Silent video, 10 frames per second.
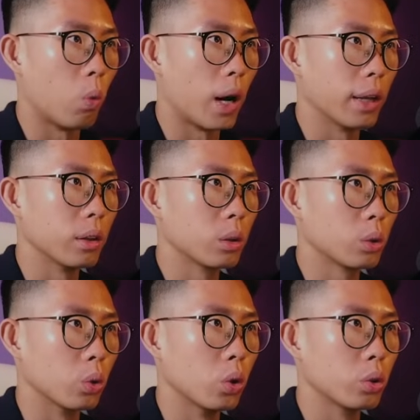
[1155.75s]
One,
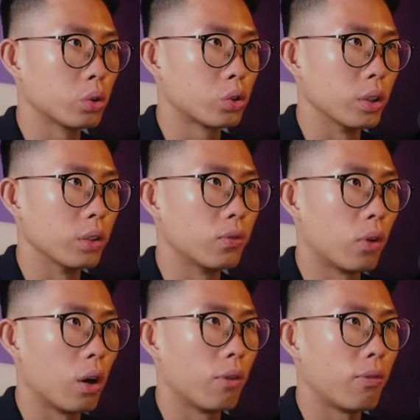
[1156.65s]
two, three,
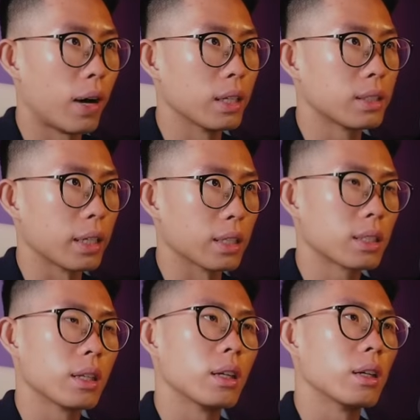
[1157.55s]
four, five, six.